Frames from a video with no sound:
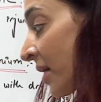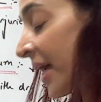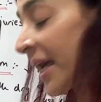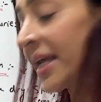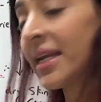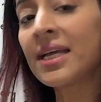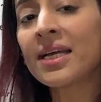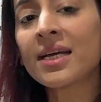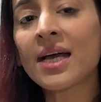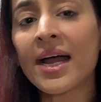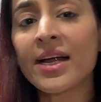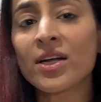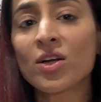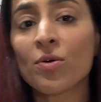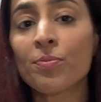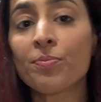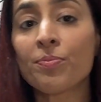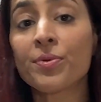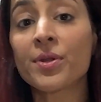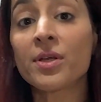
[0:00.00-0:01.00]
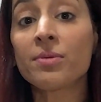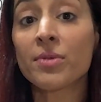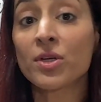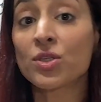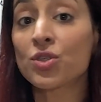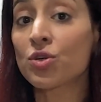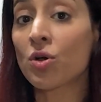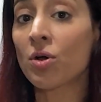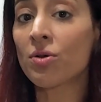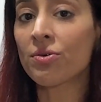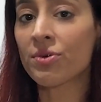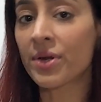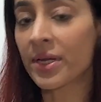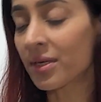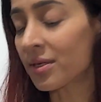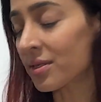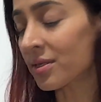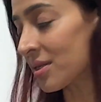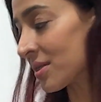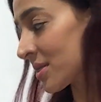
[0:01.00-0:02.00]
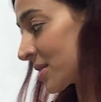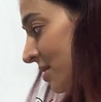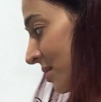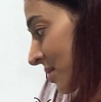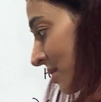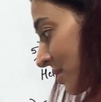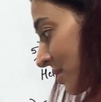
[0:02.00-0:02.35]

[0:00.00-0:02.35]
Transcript: any kind of premature wrinkles.